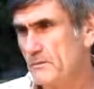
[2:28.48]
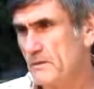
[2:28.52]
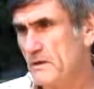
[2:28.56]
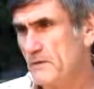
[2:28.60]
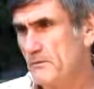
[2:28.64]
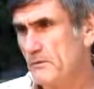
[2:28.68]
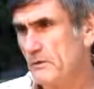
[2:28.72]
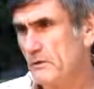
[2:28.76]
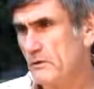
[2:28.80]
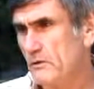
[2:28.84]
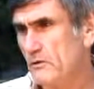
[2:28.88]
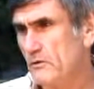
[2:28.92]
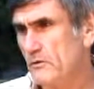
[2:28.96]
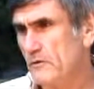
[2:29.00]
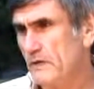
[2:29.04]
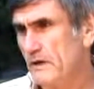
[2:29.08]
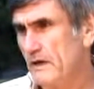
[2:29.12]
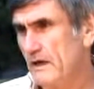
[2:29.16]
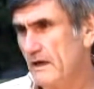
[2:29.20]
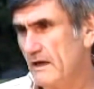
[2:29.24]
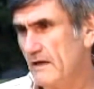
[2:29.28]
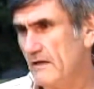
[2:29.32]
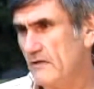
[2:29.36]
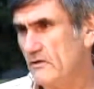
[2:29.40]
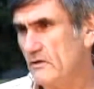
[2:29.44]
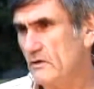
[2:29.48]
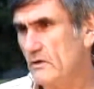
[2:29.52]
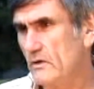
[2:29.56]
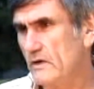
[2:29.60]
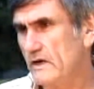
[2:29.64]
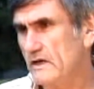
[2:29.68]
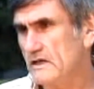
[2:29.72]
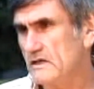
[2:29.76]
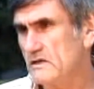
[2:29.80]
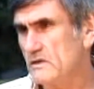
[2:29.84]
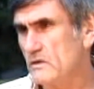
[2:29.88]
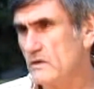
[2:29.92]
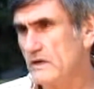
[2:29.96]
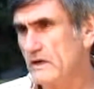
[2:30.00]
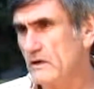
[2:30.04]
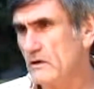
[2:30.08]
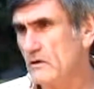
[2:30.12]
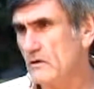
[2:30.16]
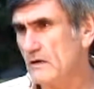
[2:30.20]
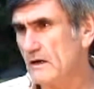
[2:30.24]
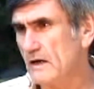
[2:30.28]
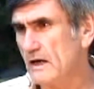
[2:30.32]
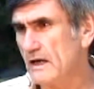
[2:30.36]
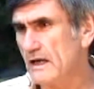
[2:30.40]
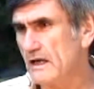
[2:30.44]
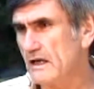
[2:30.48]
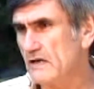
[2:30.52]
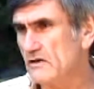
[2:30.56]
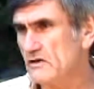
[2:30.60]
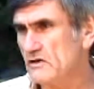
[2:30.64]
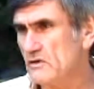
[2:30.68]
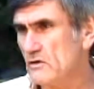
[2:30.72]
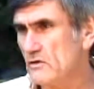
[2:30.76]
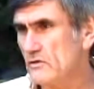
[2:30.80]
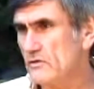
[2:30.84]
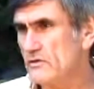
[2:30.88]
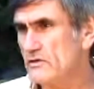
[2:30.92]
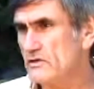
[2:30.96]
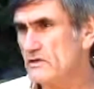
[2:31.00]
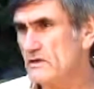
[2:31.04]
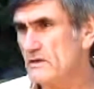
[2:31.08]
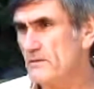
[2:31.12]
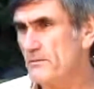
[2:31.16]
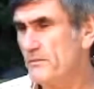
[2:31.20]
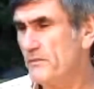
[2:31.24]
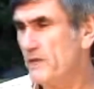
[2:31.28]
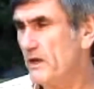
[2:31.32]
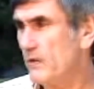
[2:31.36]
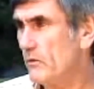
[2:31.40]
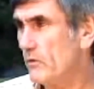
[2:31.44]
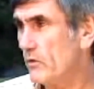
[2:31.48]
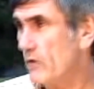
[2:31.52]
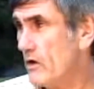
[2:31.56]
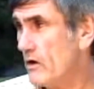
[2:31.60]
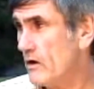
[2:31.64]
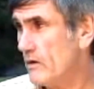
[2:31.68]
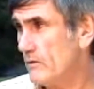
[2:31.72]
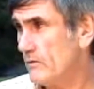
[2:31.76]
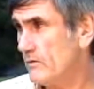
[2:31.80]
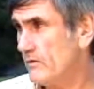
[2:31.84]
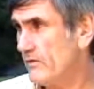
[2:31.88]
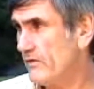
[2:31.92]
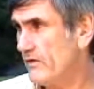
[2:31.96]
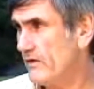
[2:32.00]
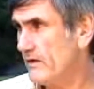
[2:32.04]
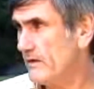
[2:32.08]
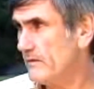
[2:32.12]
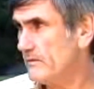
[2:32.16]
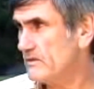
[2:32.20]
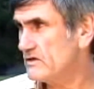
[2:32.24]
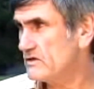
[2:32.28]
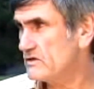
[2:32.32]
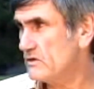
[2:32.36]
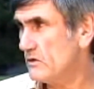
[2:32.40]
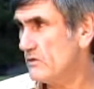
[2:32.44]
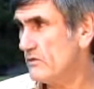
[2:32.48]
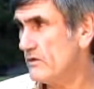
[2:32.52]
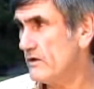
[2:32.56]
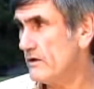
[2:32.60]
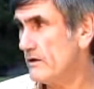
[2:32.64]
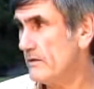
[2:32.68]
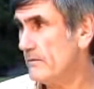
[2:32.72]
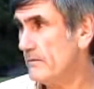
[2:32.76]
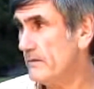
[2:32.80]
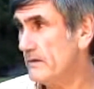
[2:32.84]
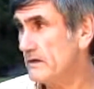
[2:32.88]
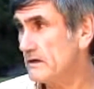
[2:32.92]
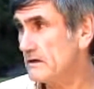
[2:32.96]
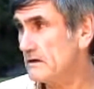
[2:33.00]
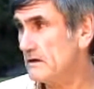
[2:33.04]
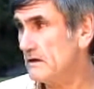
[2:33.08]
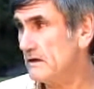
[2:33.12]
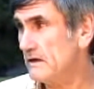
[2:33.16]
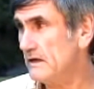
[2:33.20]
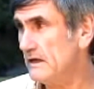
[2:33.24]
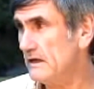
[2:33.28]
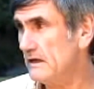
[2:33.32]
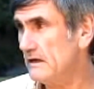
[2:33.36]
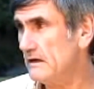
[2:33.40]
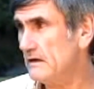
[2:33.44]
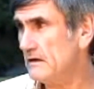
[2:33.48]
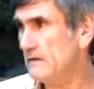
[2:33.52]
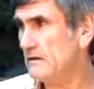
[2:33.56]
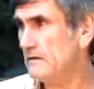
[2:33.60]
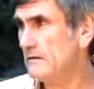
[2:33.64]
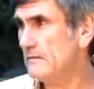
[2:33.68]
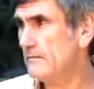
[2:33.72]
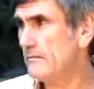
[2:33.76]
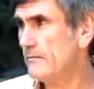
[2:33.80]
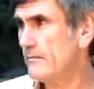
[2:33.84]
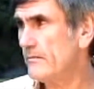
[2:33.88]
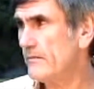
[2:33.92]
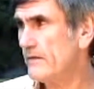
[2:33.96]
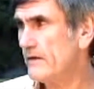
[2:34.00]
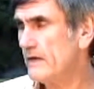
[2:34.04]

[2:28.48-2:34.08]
people who behave in ways we don't like as though there's something wrong with them, as though they're mentally ill.